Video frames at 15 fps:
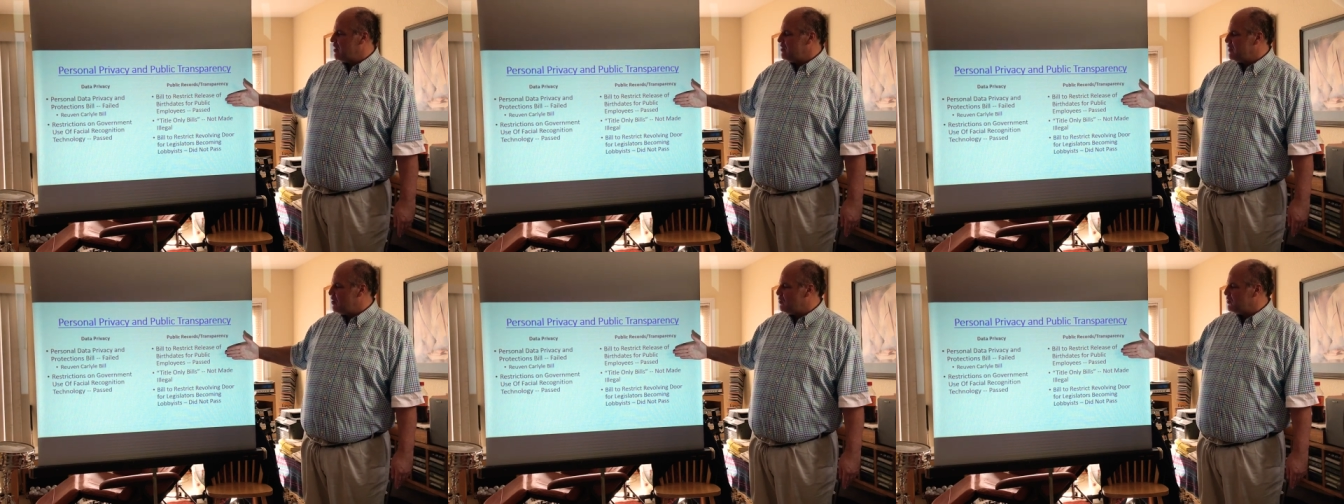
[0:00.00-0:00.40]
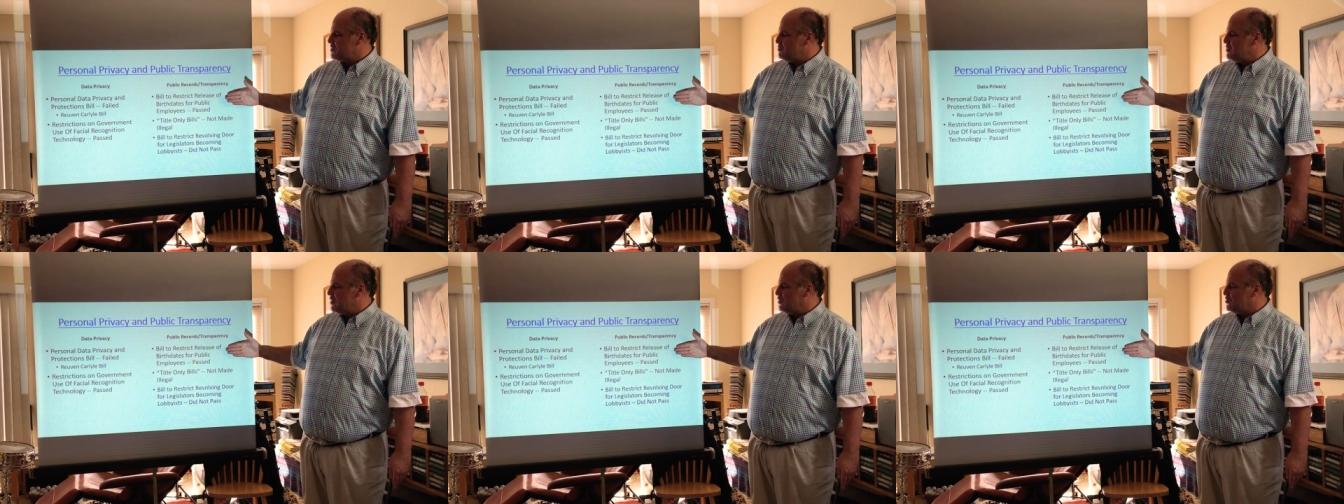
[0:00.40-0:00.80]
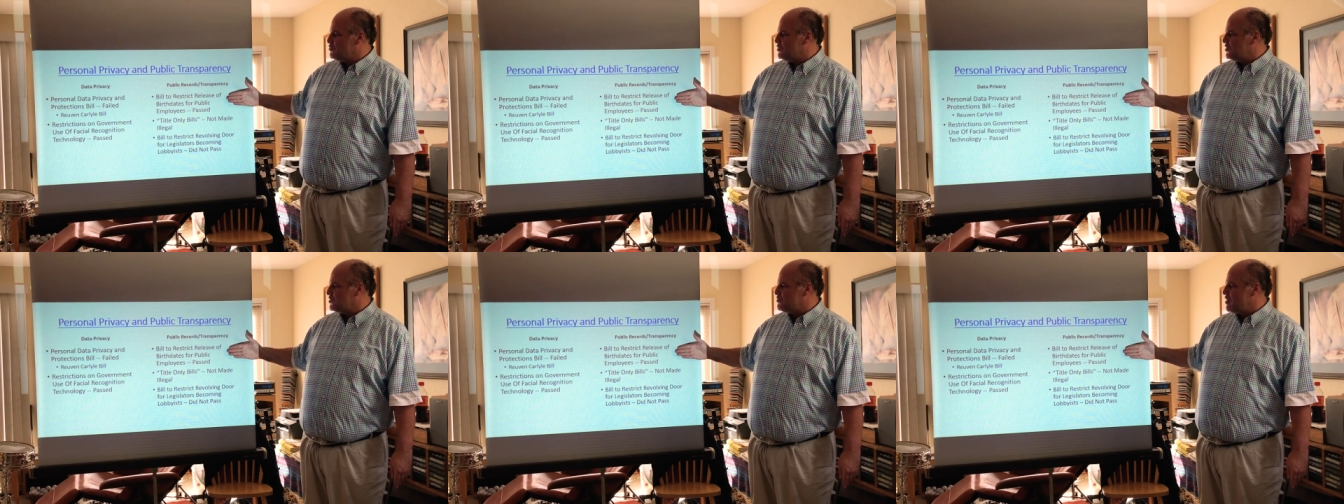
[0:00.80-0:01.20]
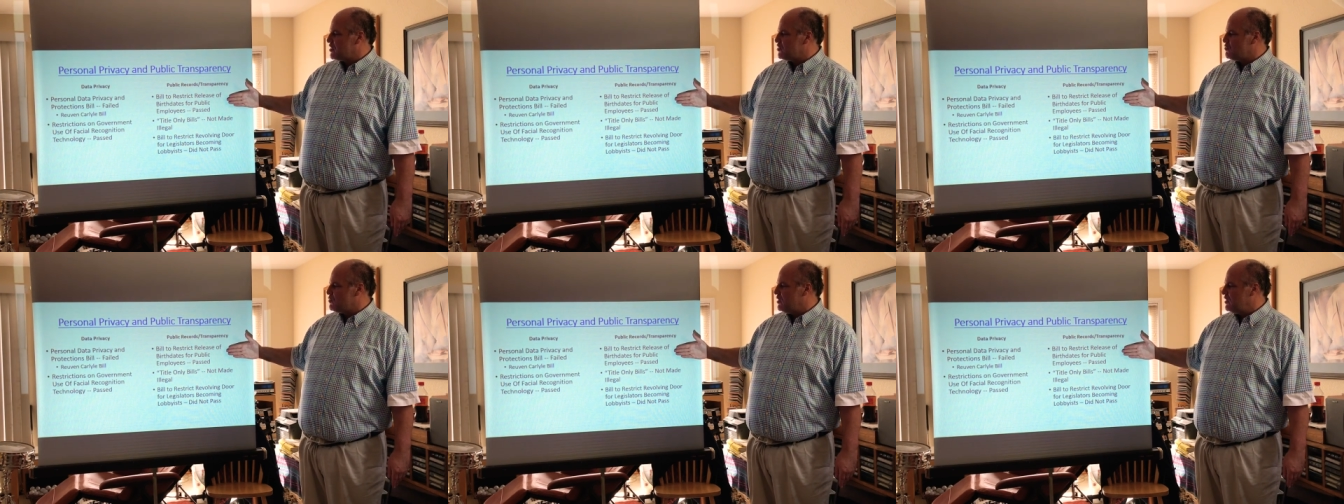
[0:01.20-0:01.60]
There was a bill to
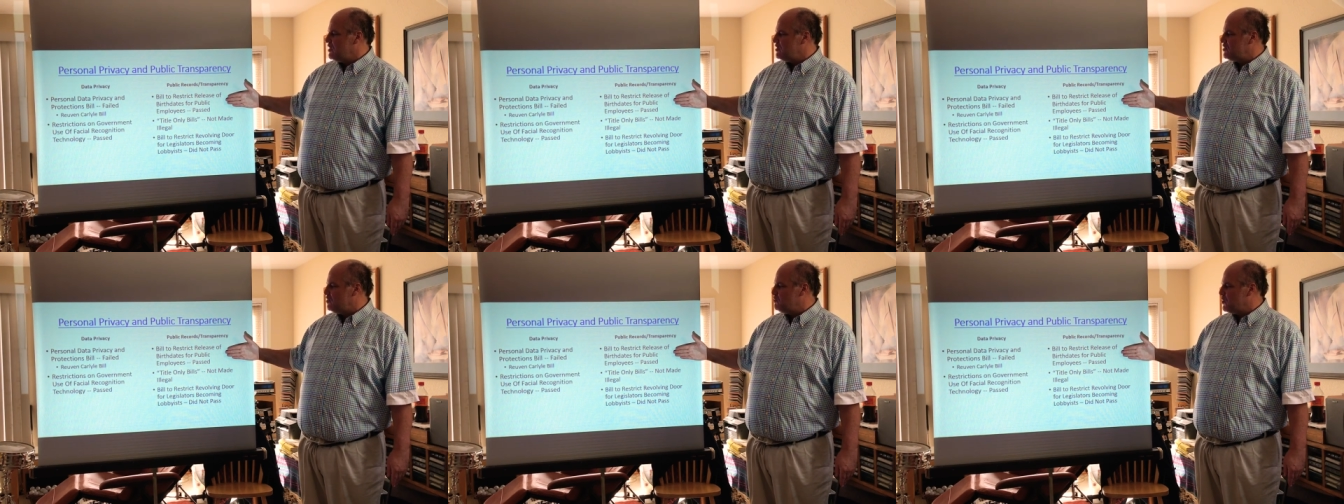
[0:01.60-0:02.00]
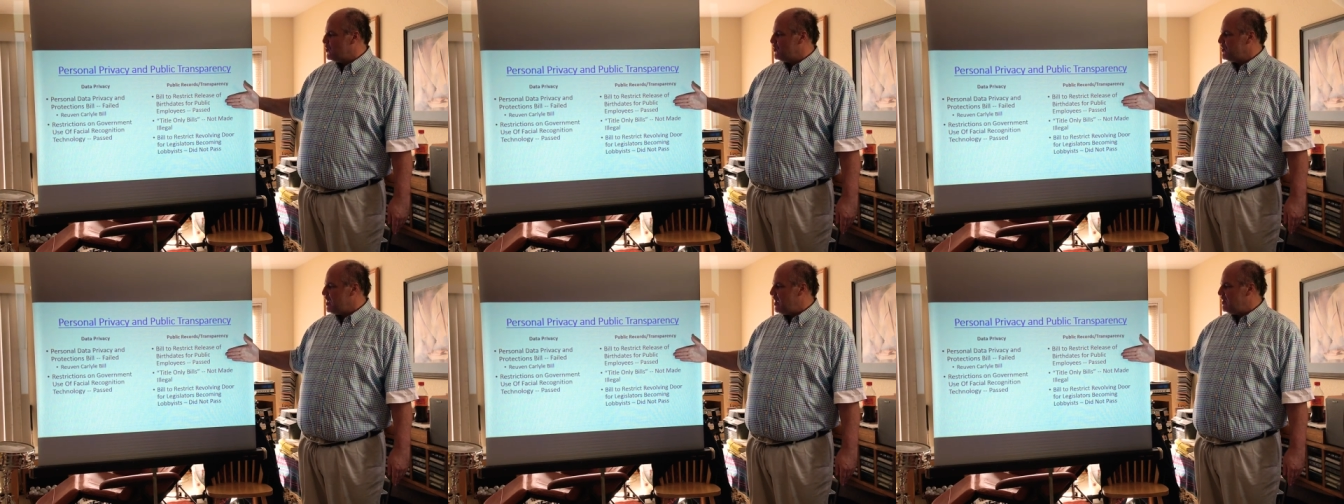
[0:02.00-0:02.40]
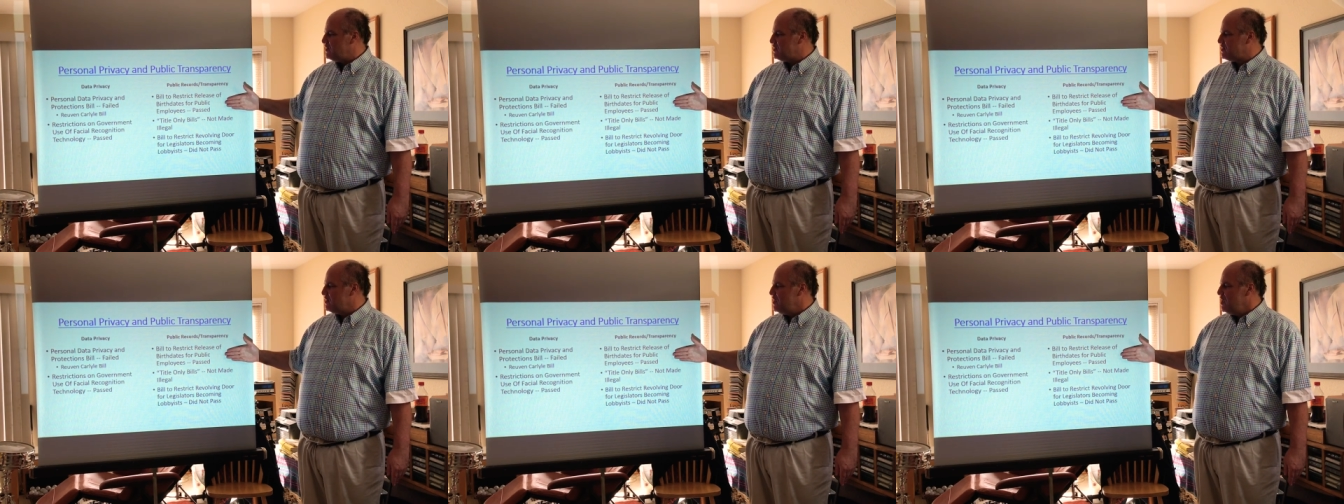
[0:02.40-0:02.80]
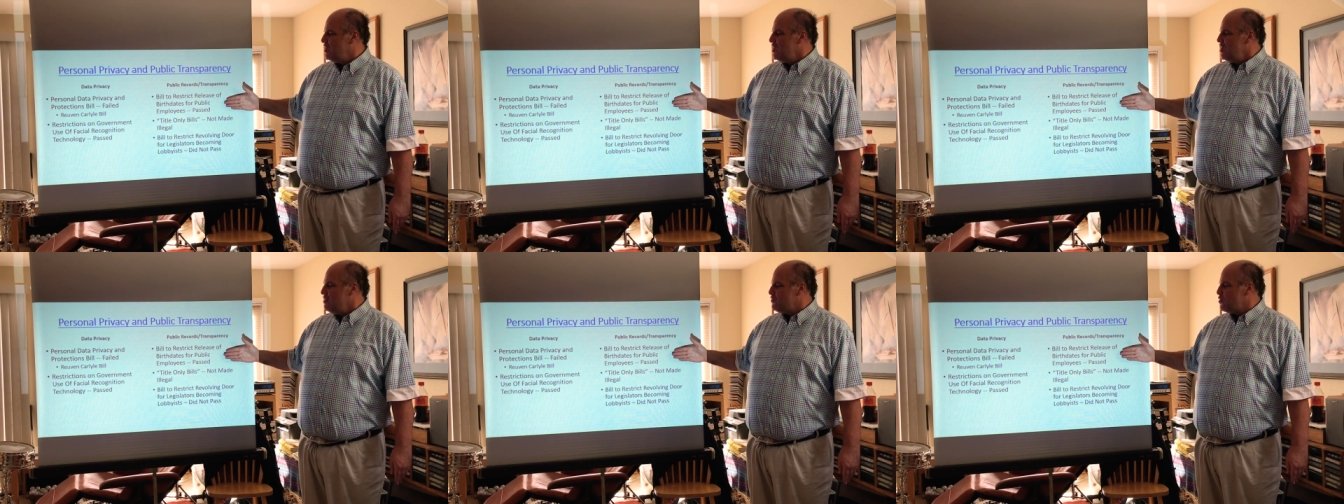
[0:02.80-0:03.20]
restrict the release of birth dates
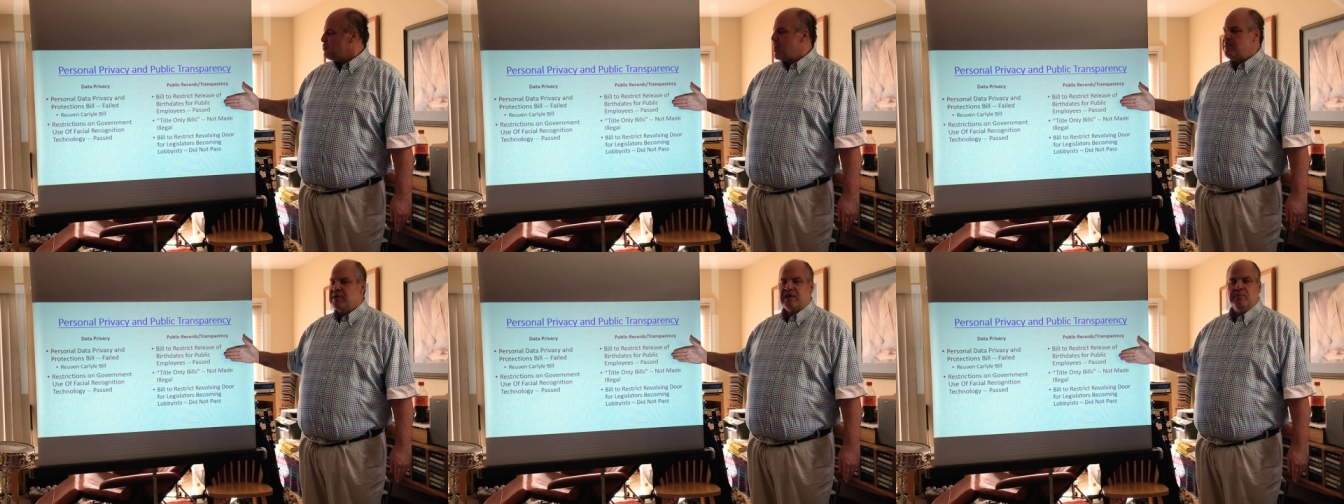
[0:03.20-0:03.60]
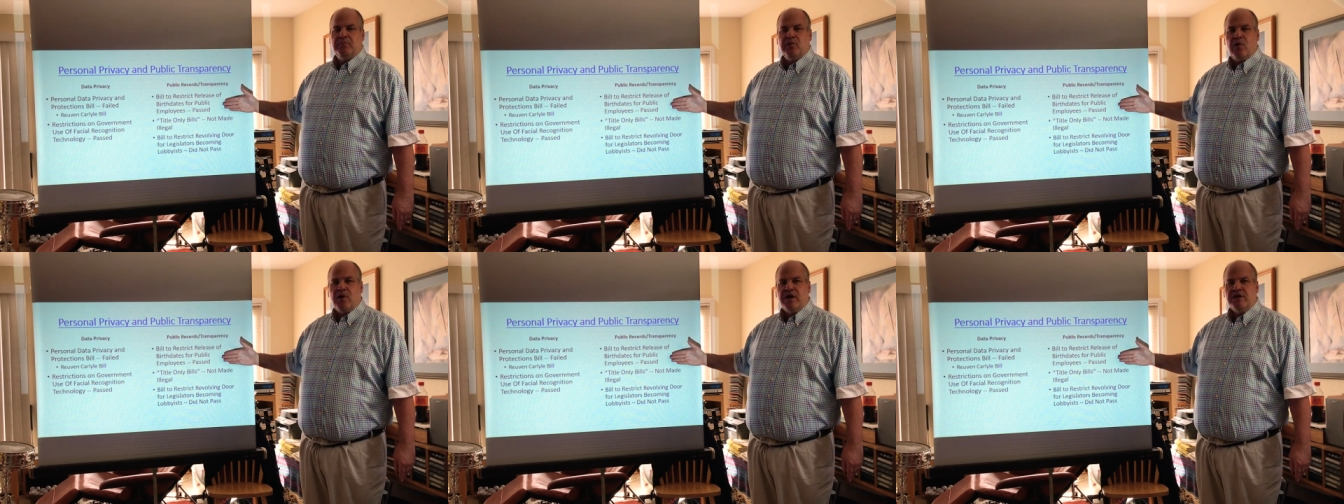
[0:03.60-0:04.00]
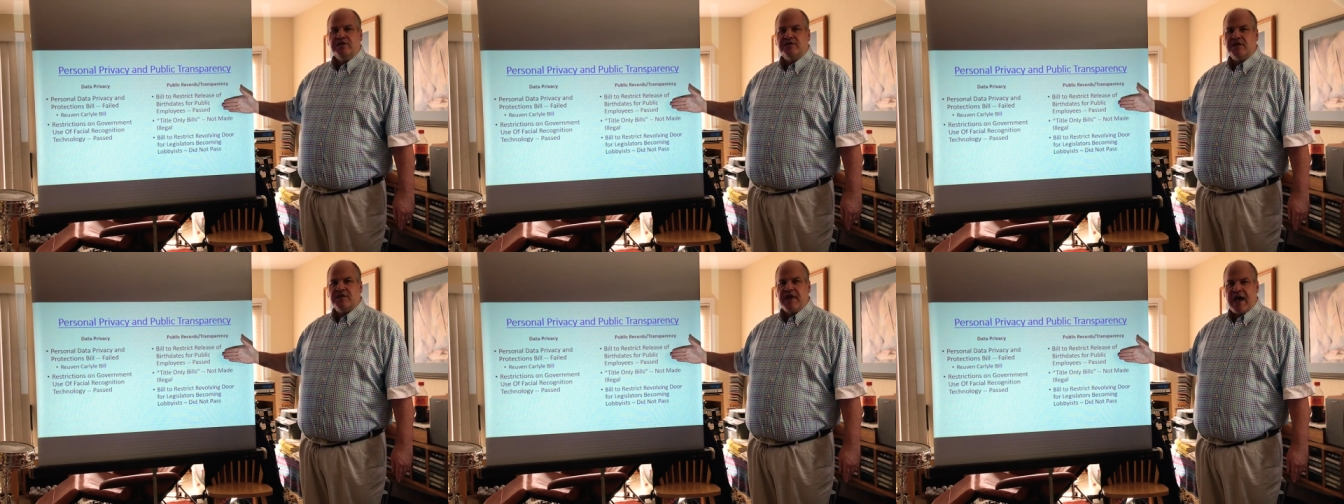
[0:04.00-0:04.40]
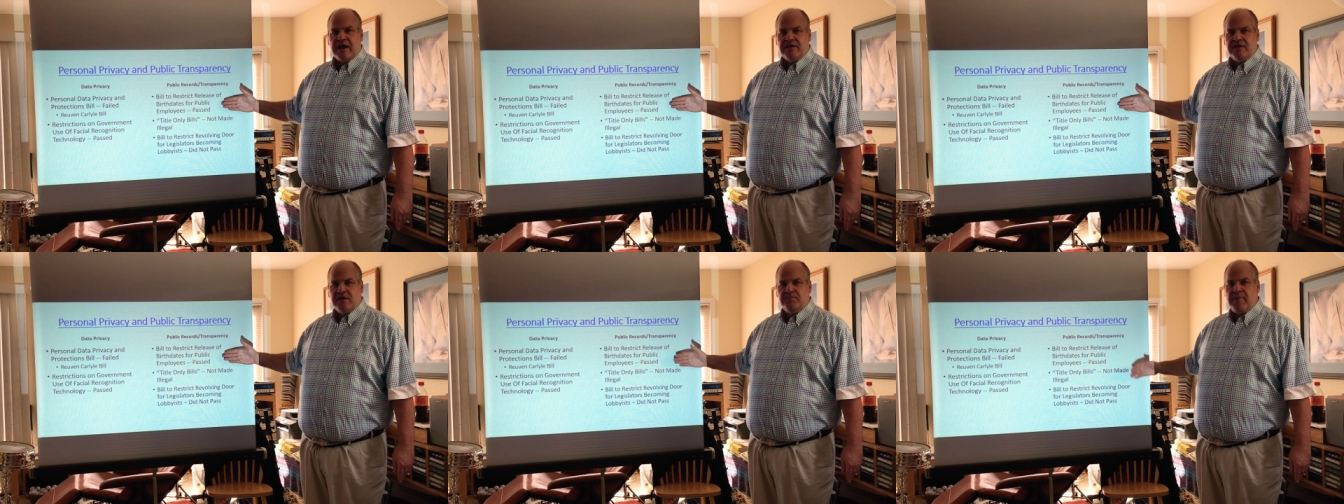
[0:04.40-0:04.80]
for public employees,
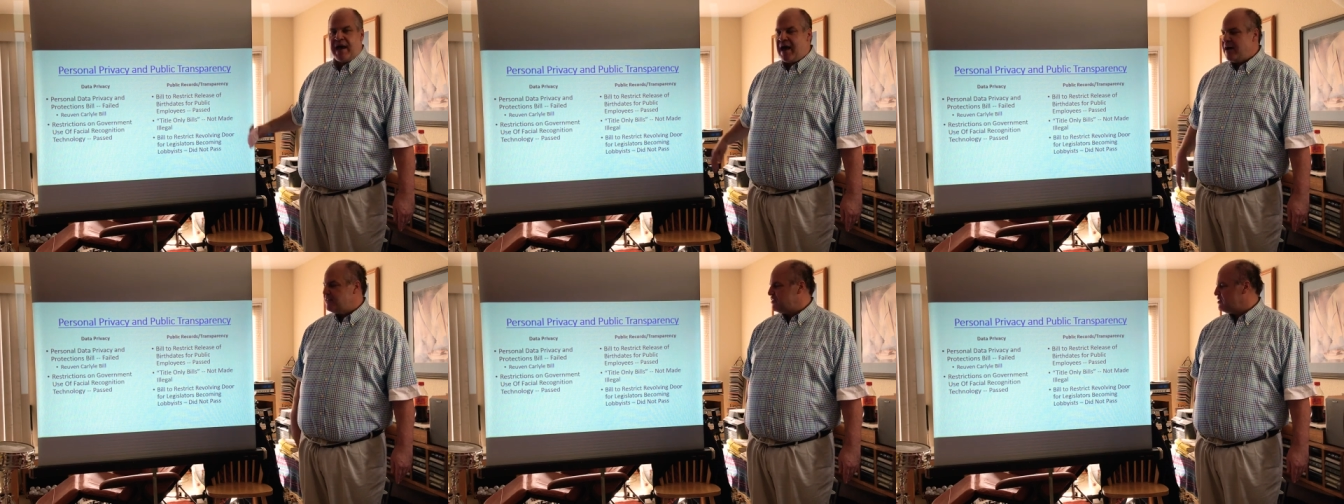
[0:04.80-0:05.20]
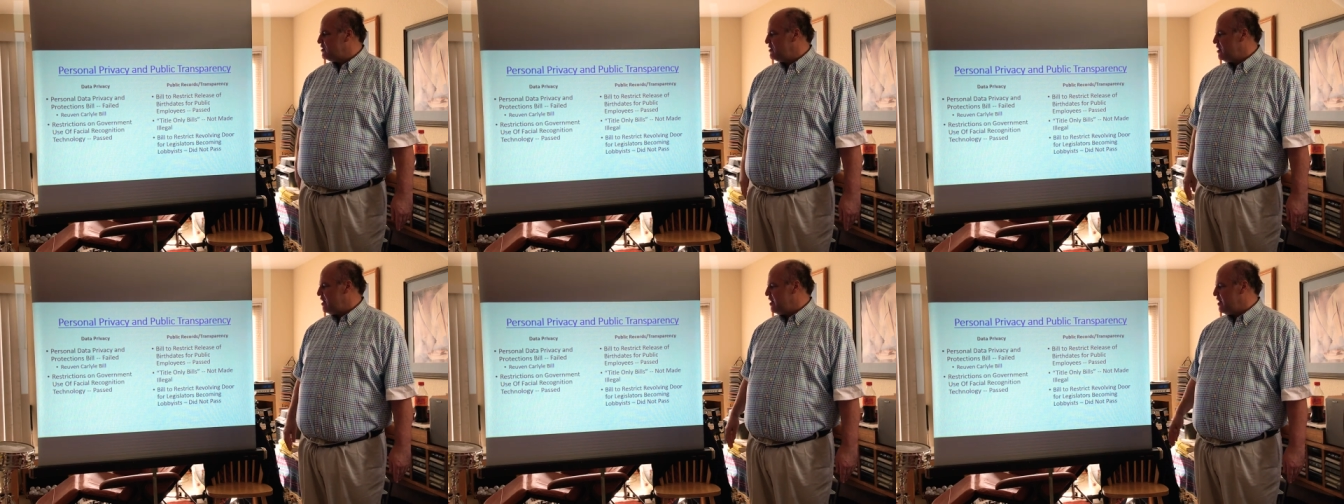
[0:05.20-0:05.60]
that did pass.